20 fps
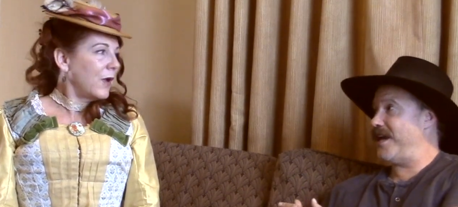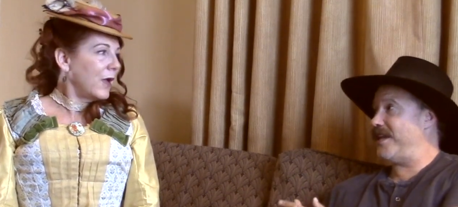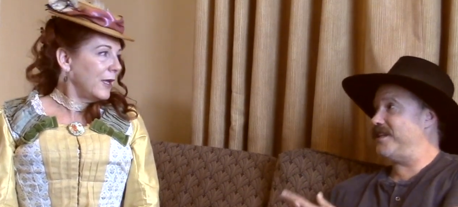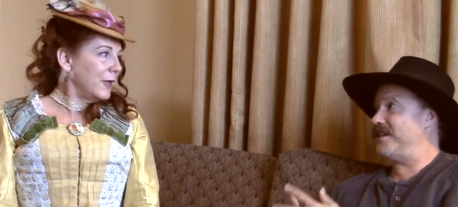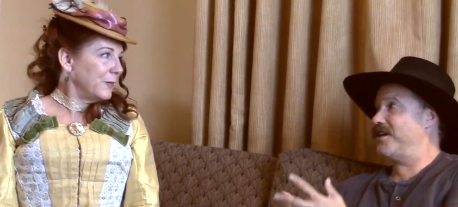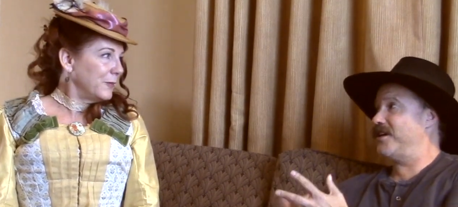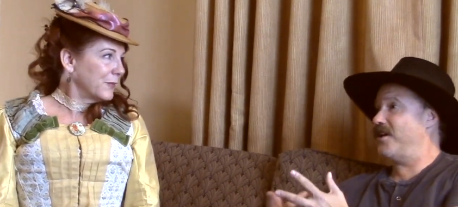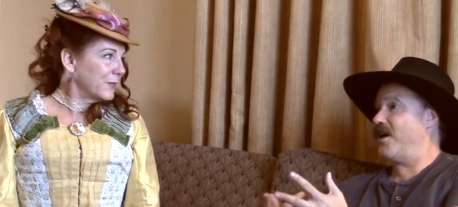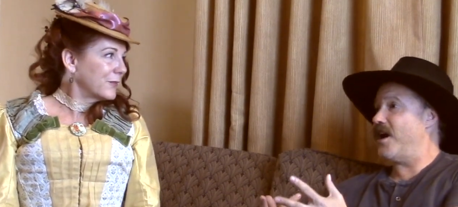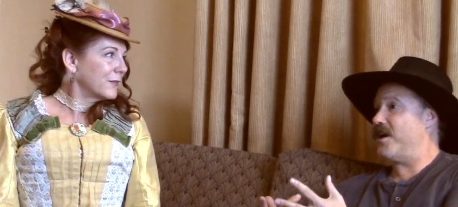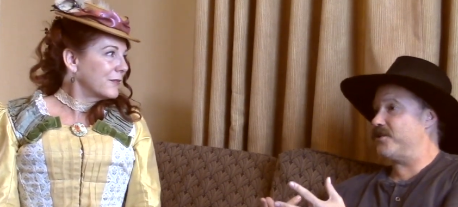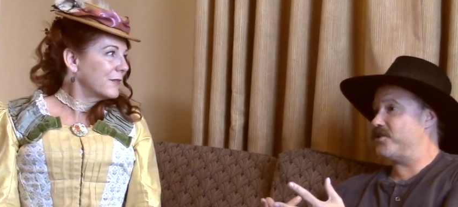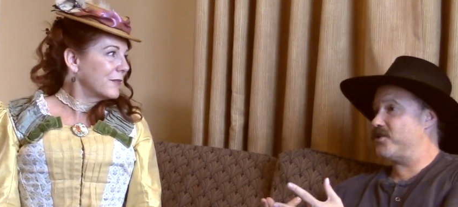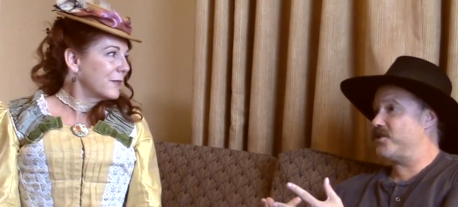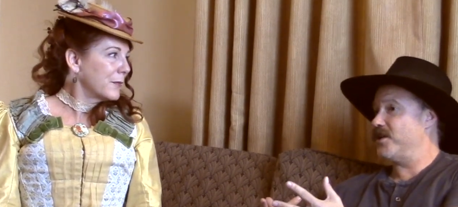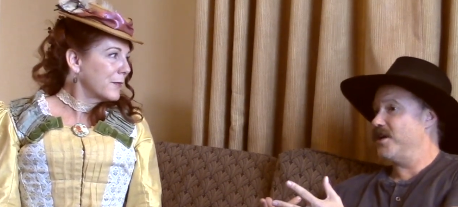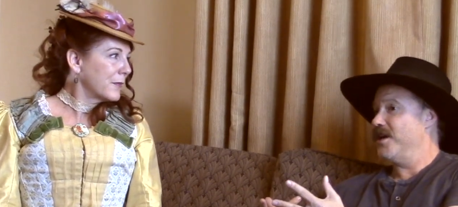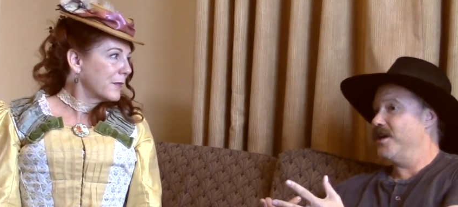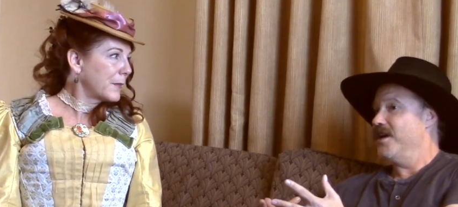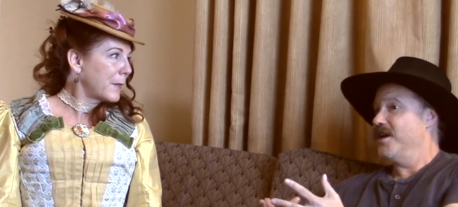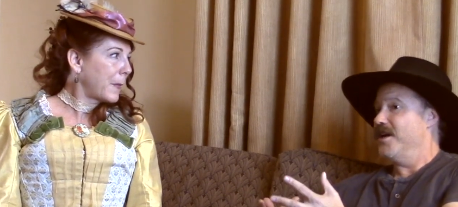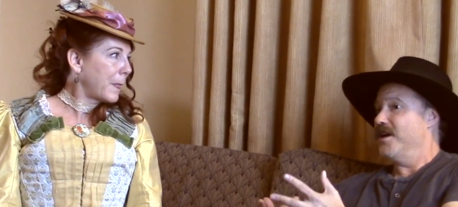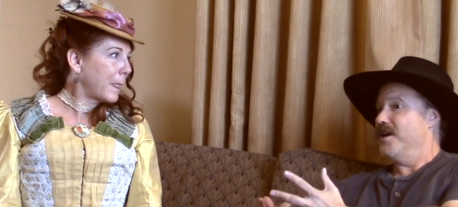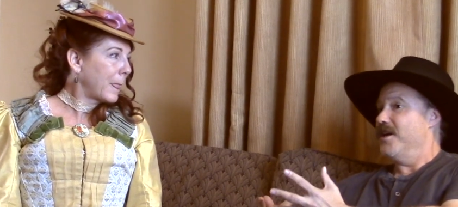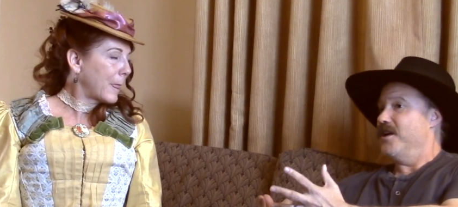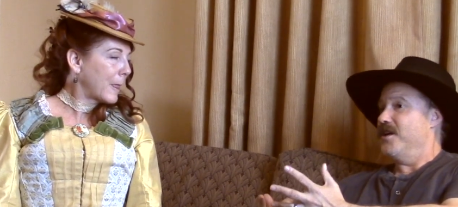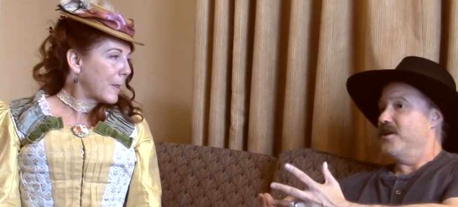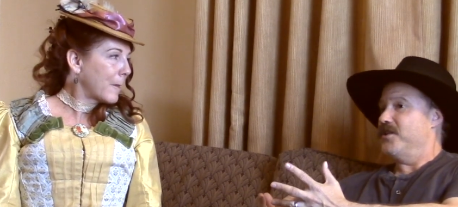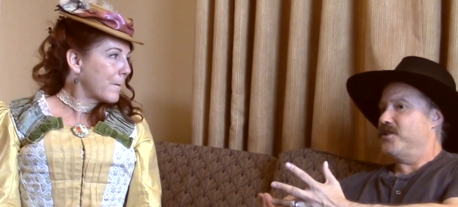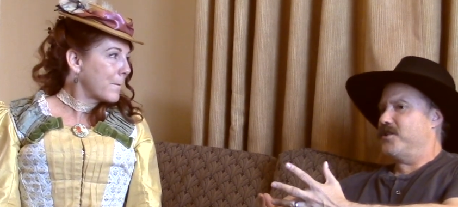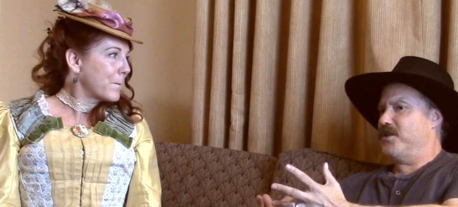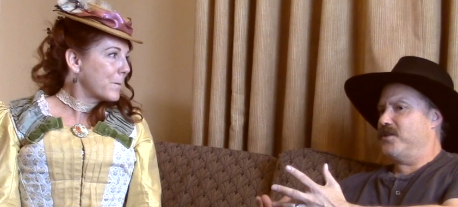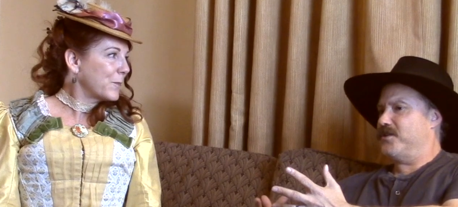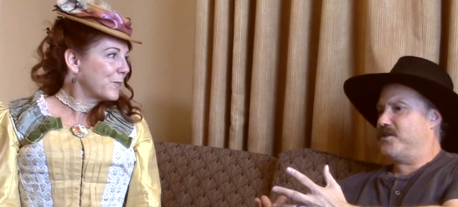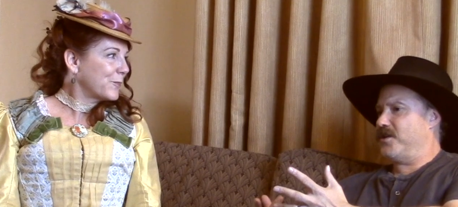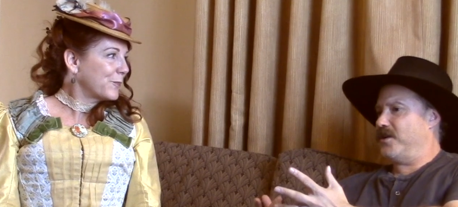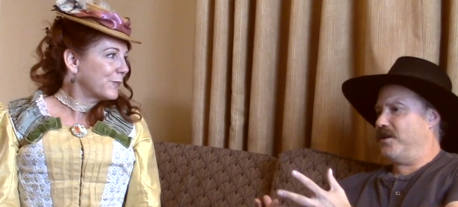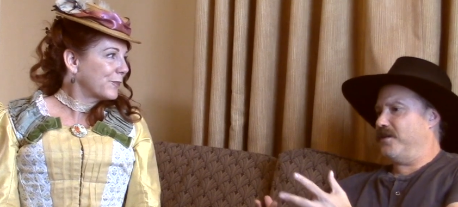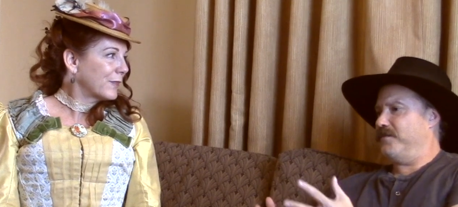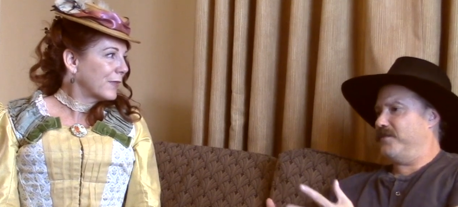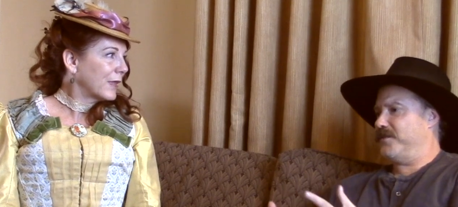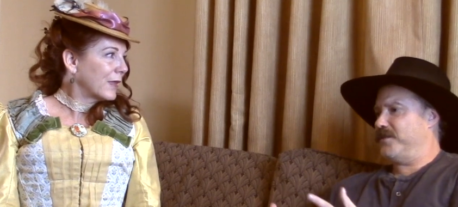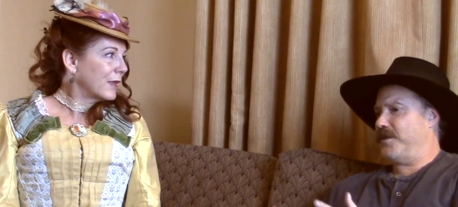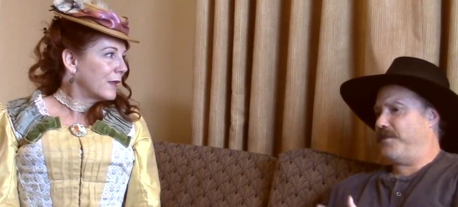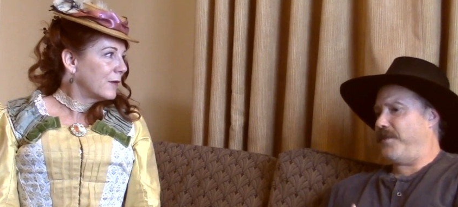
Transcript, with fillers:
Speaker 1: Right. They had the guts to, to,